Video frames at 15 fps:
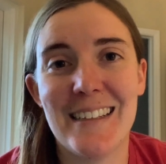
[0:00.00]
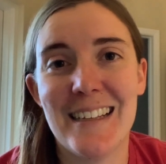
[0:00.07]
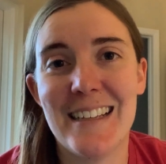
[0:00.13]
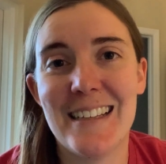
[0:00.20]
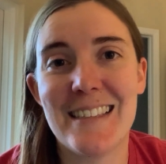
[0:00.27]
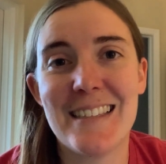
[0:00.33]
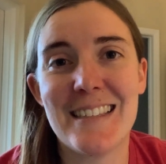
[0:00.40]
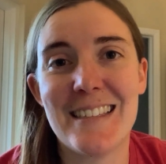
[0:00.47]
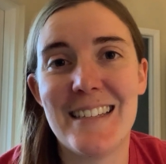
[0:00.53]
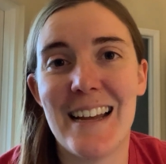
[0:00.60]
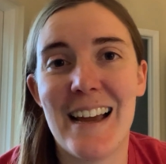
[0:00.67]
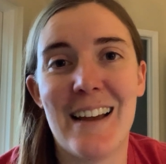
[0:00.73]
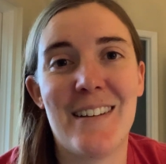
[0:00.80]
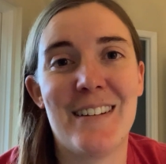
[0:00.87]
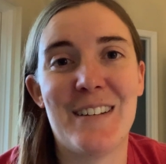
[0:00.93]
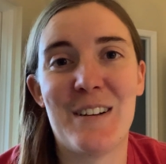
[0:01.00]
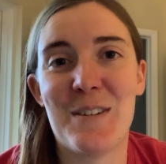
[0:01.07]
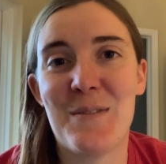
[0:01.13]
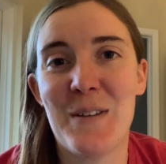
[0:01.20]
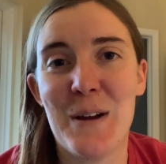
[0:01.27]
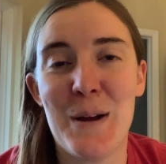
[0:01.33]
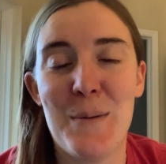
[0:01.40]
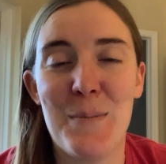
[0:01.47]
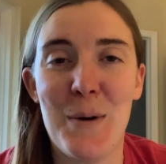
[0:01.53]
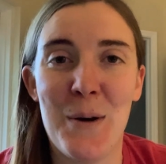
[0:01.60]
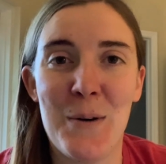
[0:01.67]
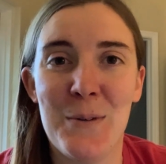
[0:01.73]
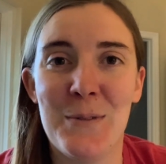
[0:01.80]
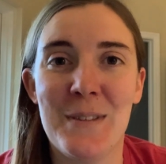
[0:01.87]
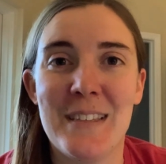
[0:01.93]
It's down in our very
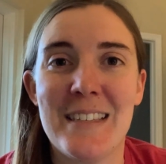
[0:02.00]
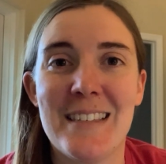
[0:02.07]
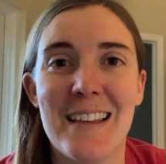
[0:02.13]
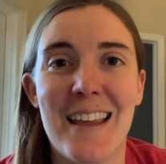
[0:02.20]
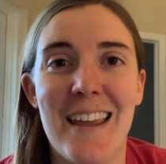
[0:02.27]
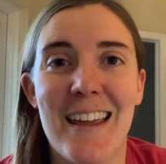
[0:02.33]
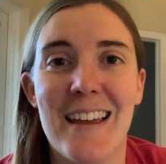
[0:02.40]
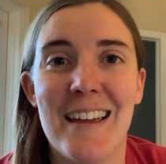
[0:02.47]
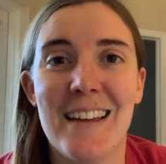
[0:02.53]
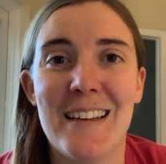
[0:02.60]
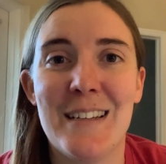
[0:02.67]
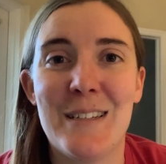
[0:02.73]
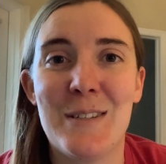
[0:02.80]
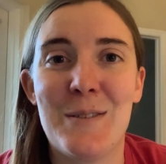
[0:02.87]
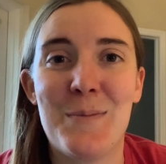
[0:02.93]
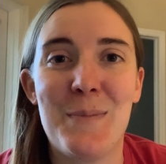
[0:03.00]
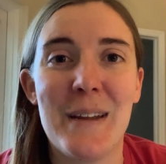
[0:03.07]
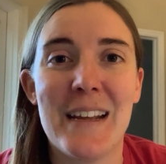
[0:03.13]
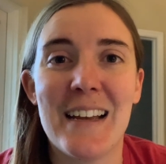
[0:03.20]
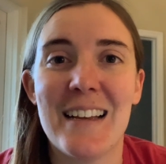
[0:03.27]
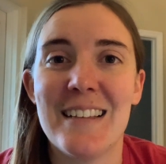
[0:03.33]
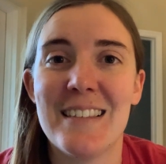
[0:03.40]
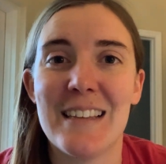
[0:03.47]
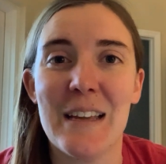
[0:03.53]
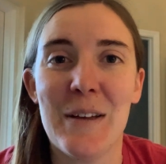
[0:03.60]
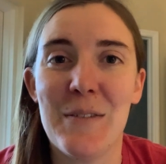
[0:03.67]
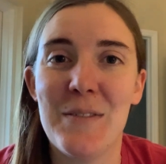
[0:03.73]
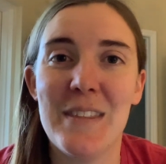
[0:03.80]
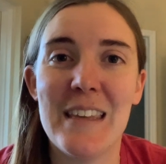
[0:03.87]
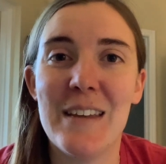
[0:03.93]
bones, and because
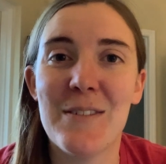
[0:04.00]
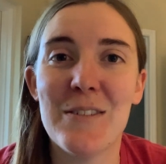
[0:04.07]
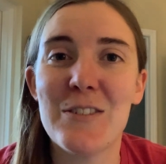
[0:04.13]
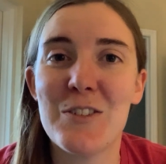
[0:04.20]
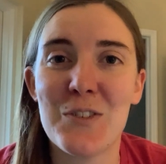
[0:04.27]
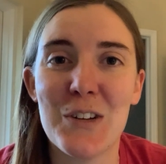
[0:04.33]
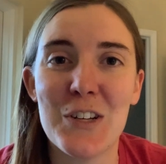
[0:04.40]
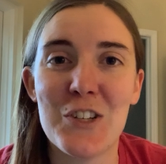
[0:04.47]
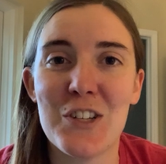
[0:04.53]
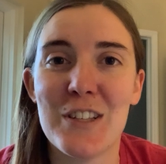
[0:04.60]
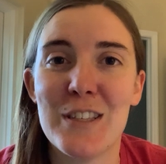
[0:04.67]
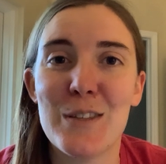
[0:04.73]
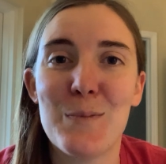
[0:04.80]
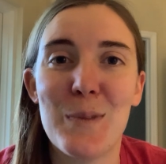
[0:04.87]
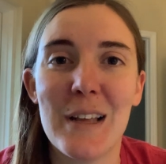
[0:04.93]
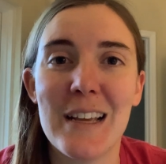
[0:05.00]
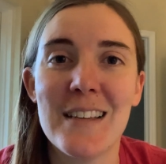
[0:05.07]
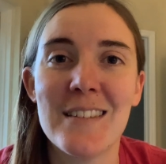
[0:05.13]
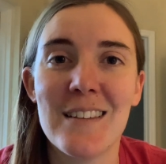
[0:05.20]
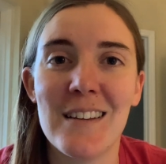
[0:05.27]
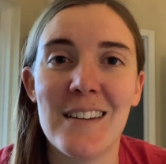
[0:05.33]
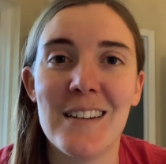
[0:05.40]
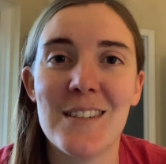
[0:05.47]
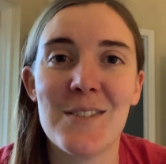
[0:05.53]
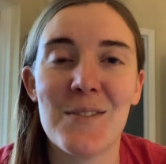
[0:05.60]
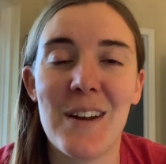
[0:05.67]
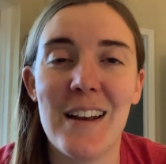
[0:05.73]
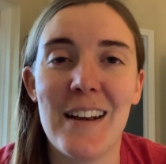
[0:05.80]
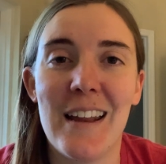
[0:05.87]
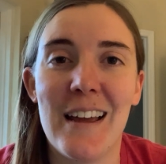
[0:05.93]
of the restrictions placed on us
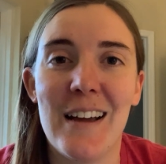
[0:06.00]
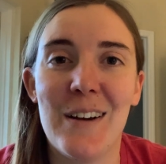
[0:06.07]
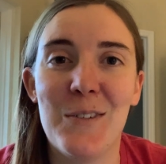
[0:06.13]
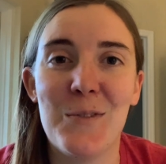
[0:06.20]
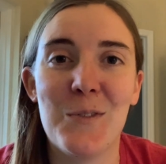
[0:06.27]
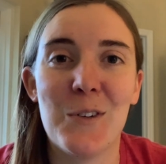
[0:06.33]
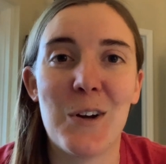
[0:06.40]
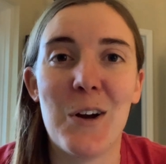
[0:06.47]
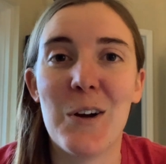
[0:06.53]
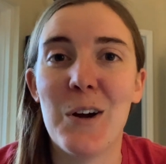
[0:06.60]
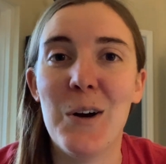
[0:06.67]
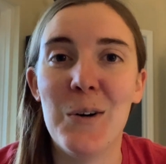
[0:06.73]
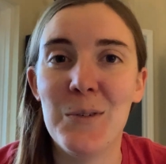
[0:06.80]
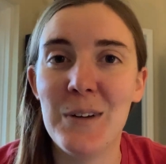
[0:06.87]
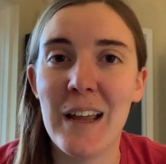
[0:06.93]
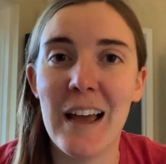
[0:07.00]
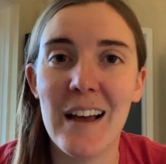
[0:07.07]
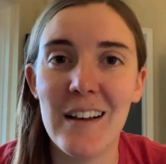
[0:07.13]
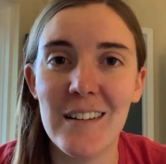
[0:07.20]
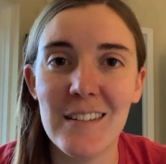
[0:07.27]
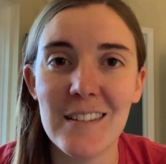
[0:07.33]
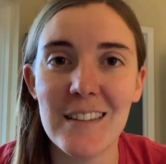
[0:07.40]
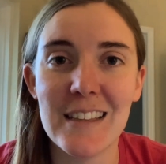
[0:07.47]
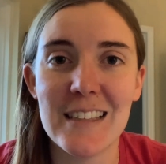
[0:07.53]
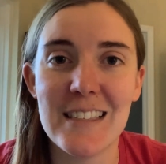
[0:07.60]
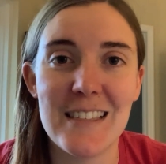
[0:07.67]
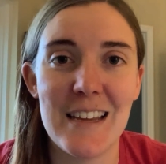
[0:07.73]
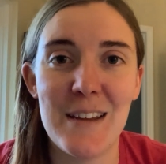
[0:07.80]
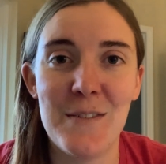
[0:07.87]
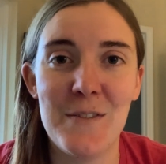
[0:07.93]
right now for our own health and
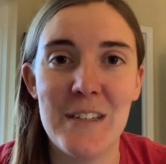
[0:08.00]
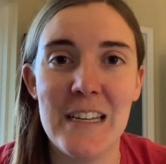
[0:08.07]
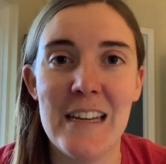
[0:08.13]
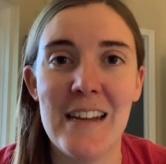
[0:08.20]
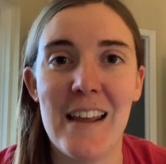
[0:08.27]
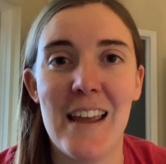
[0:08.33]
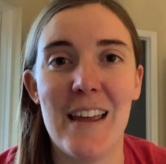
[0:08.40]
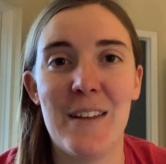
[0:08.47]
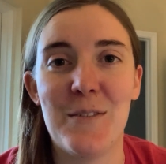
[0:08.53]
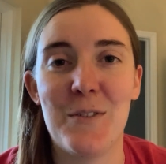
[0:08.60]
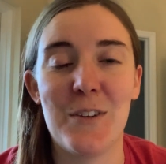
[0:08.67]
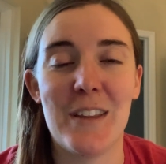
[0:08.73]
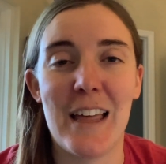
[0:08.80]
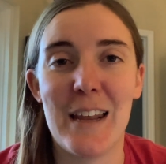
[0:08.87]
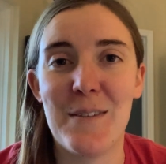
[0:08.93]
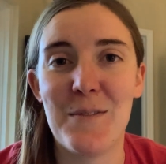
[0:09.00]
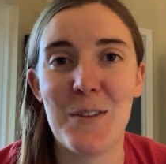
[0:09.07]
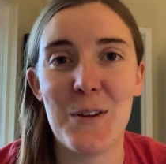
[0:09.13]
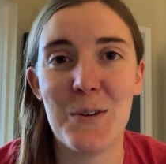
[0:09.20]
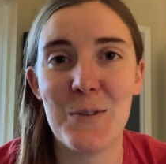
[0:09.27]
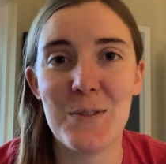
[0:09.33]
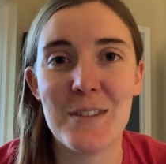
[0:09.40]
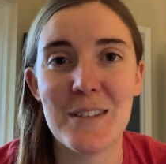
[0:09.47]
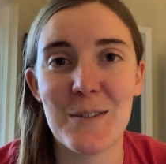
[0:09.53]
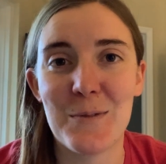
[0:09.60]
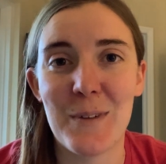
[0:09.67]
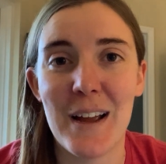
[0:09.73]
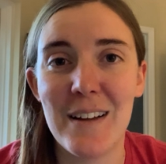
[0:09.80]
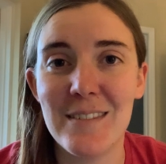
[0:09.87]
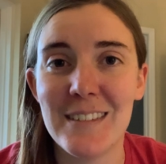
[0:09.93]
safety and for that of those
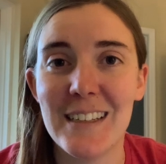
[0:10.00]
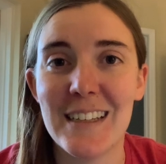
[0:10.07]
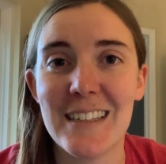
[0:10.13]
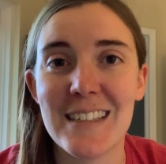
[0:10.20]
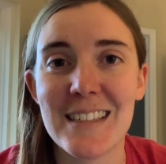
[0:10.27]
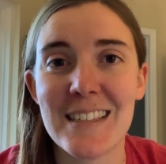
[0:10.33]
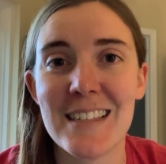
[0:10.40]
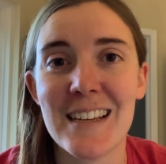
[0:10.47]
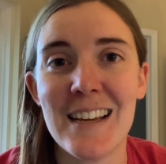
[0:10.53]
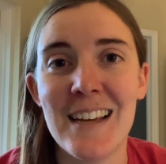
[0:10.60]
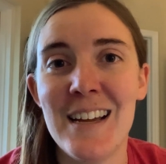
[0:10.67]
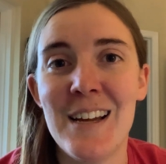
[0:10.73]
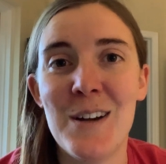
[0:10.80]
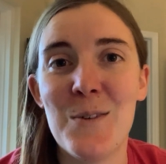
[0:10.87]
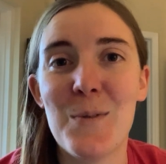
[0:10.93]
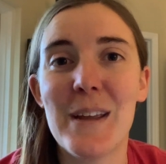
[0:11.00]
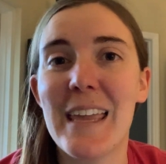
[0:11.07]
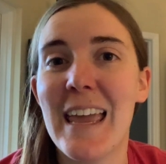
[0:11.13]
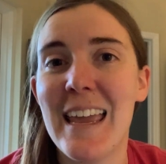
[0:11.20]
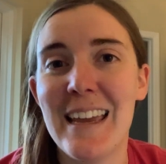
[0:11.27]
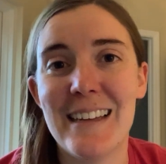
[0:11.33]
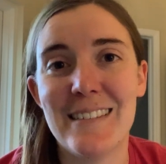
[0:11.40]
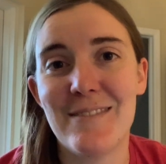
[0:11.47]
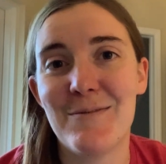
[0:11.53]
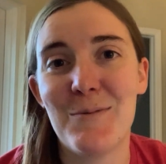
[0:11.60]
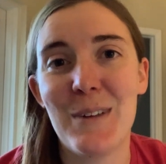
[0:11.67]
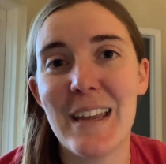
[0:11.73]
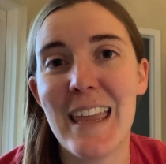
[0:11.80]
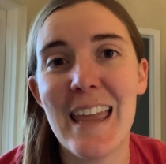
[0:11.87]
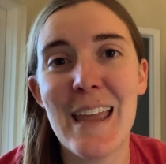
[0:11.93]
around us, we can't
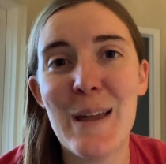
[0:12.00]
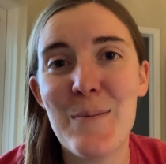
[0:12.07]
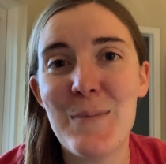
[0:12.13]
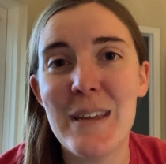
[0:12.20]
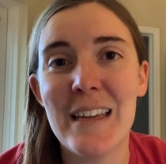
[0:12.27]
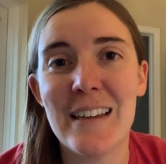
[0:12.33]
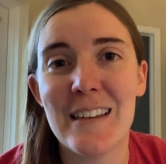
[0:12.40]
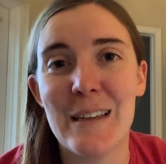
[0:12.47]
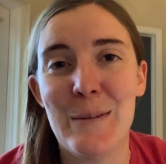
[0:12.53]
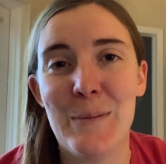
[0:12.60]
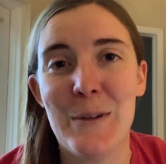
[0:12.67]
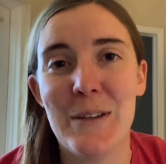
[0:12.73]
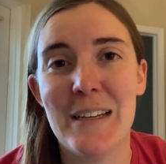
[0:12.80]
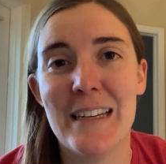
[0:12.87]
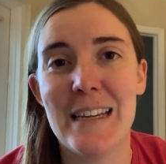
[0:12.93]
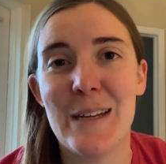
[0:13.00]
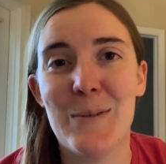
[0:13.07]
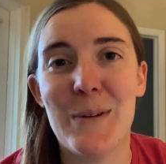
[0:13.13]
be in community.